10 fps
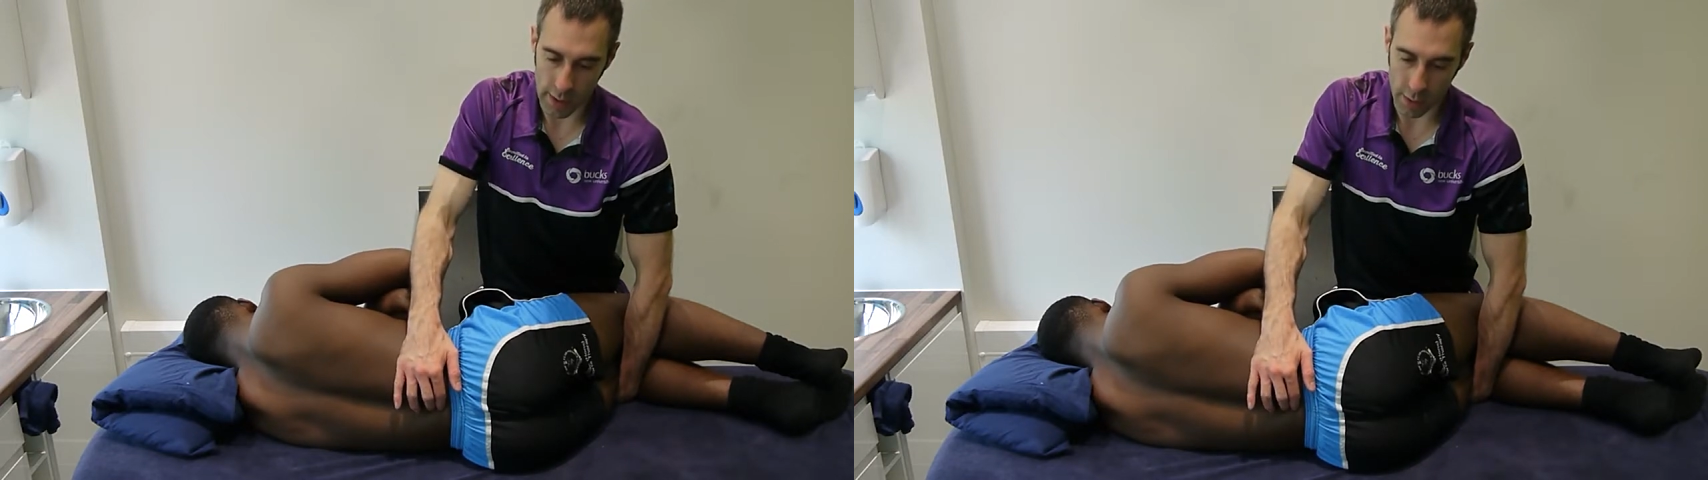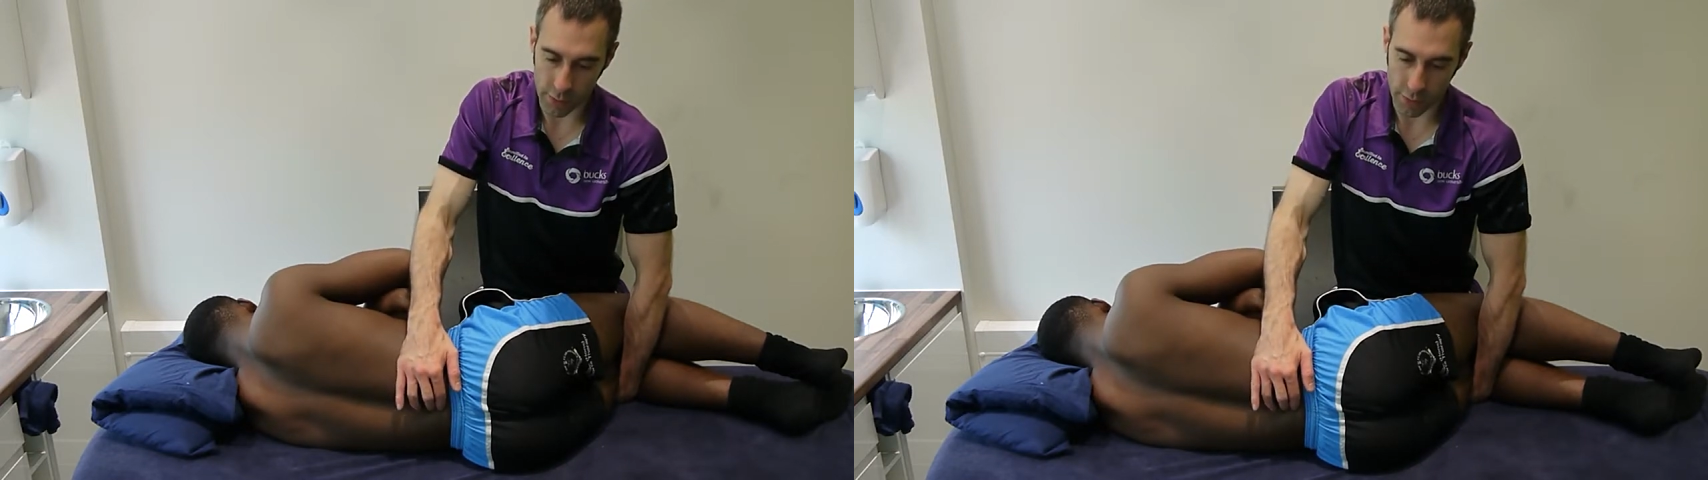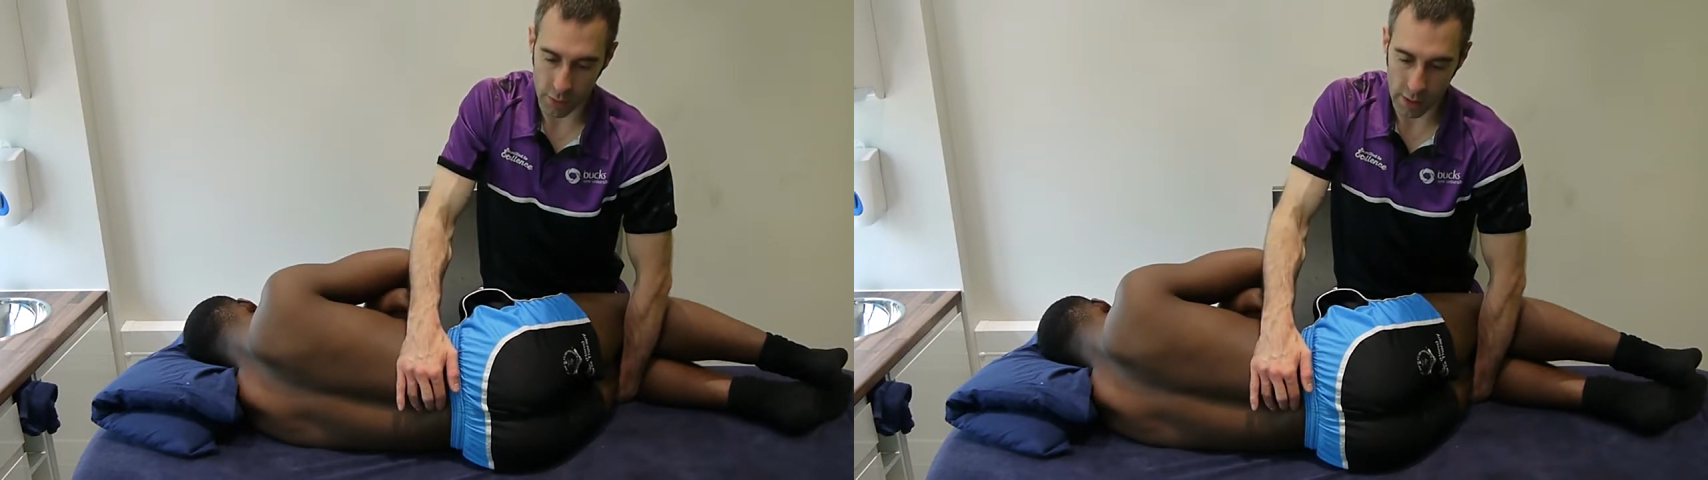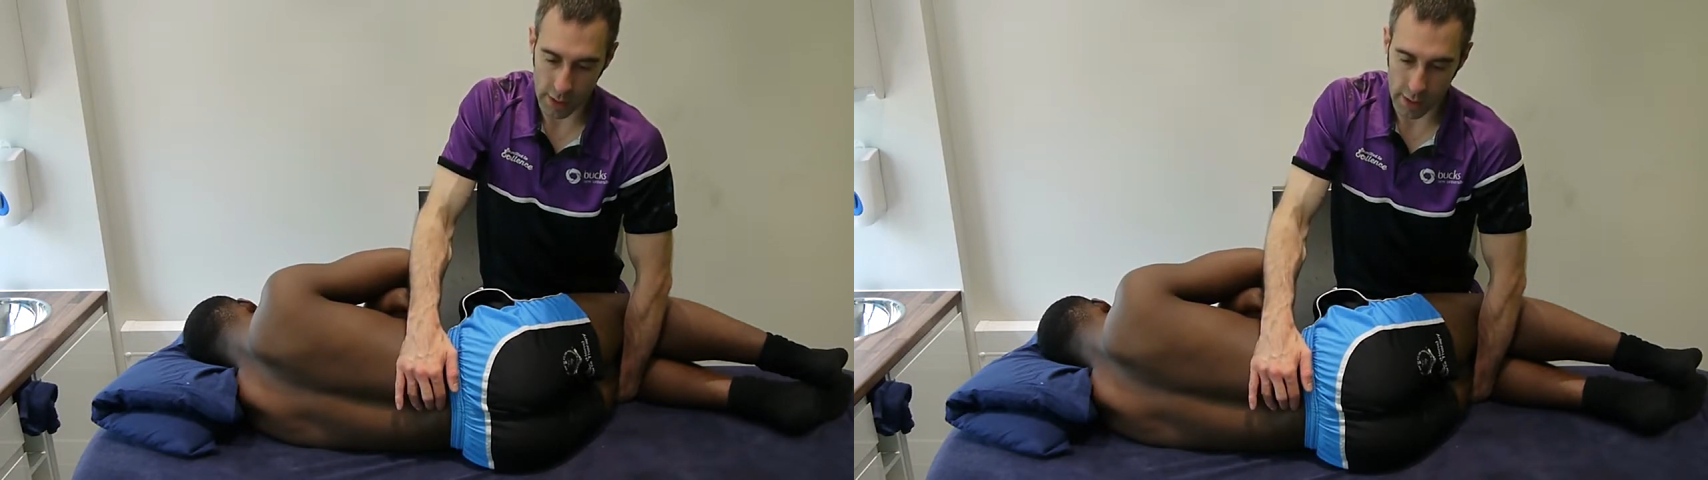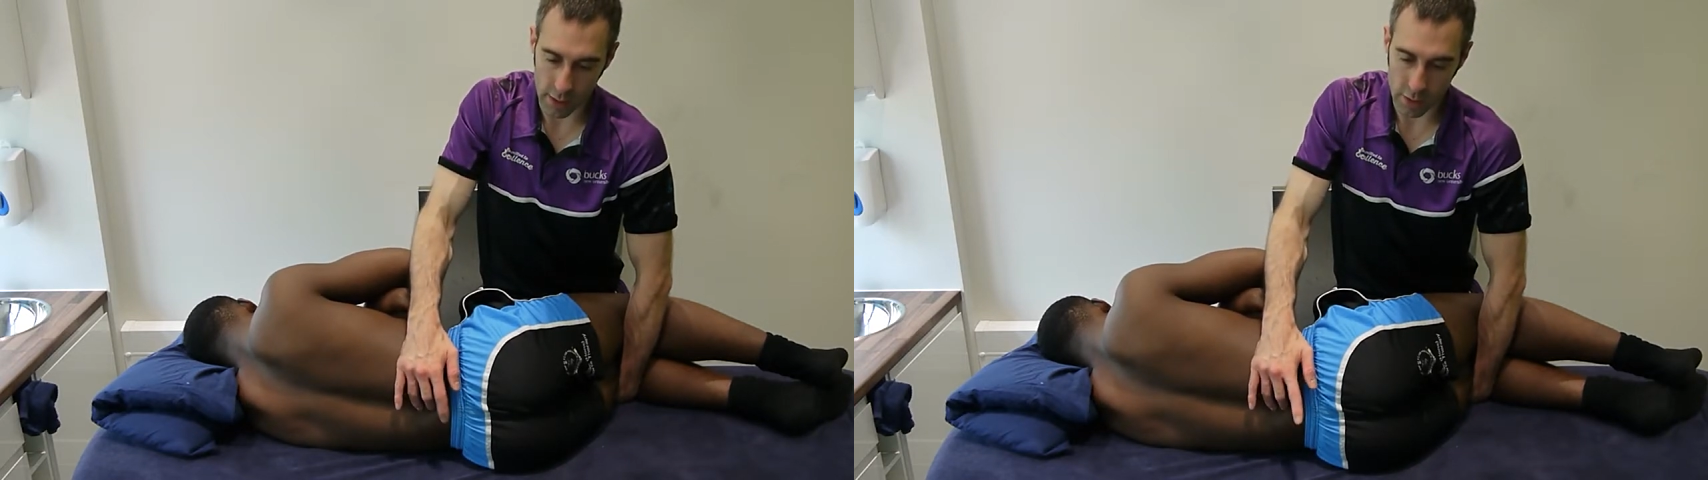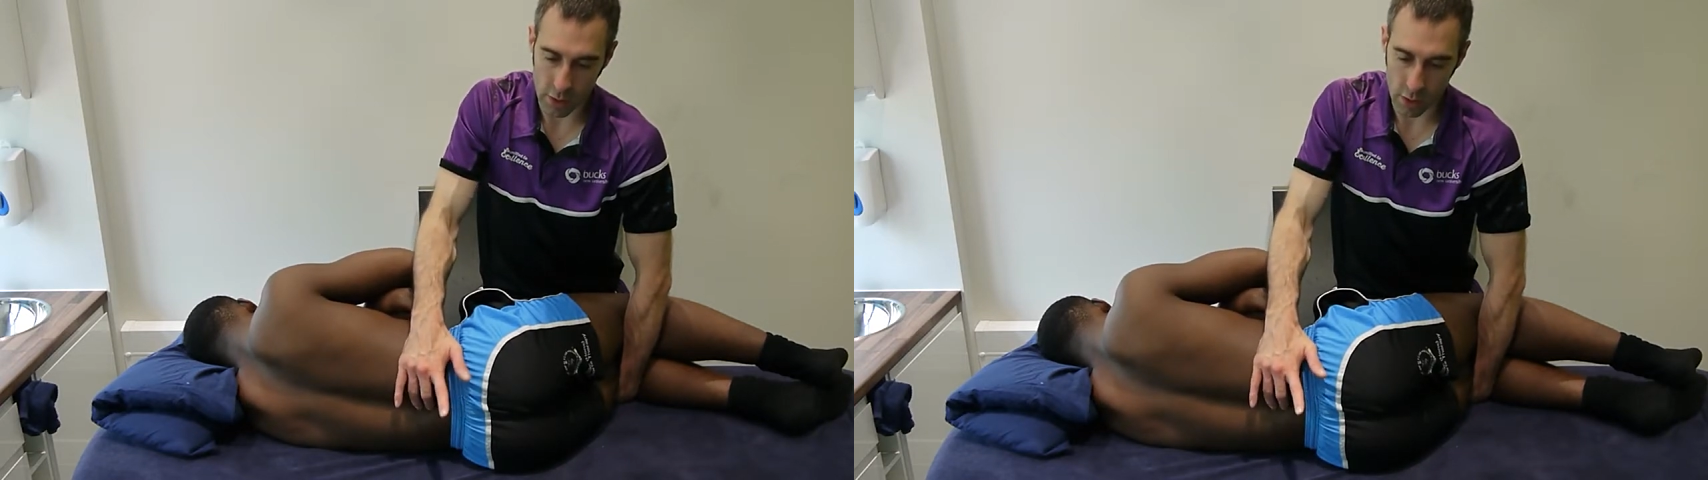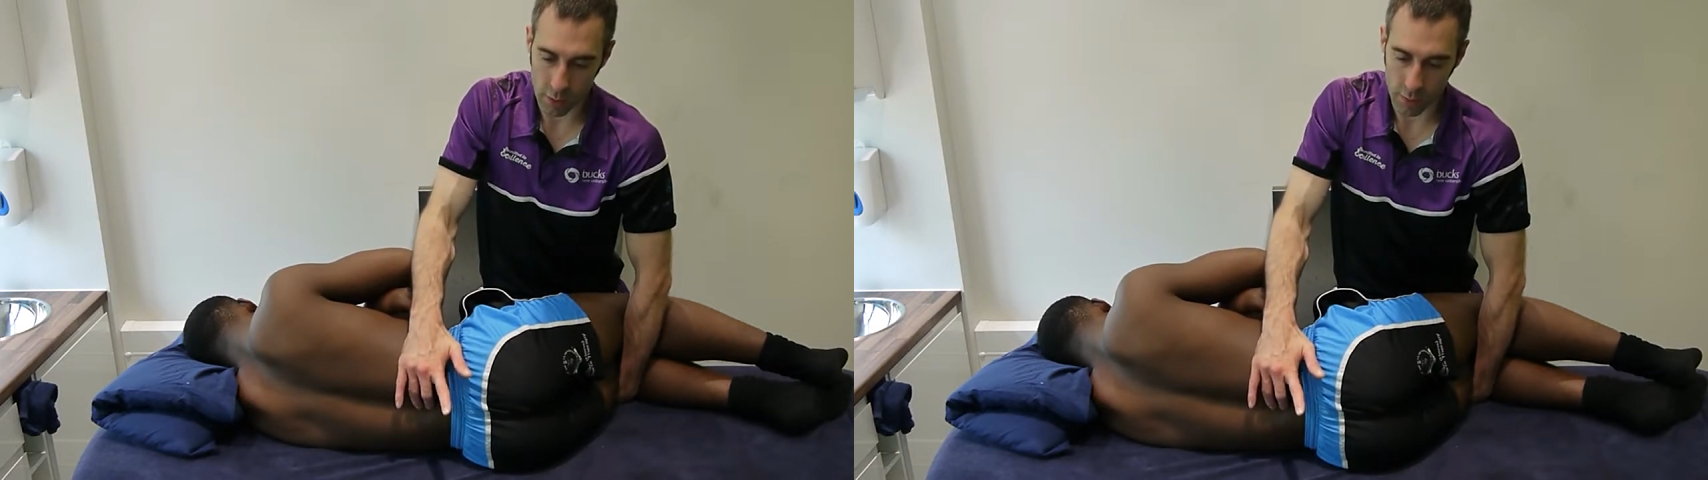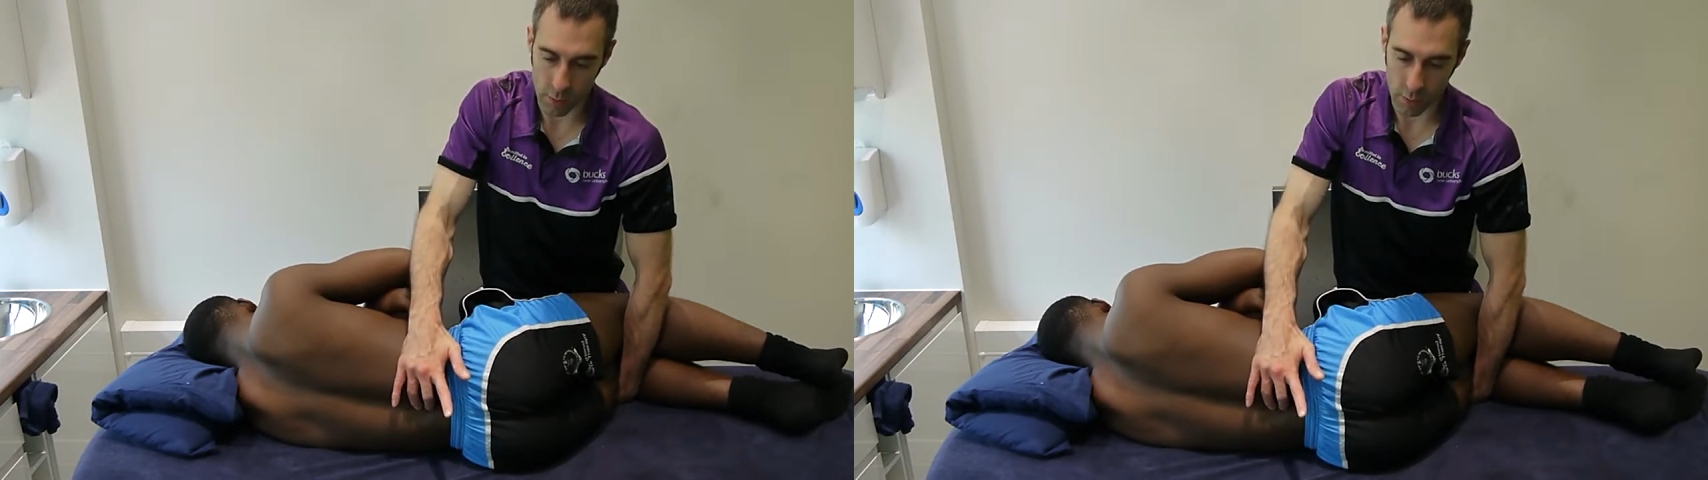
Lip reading: L3 and L2,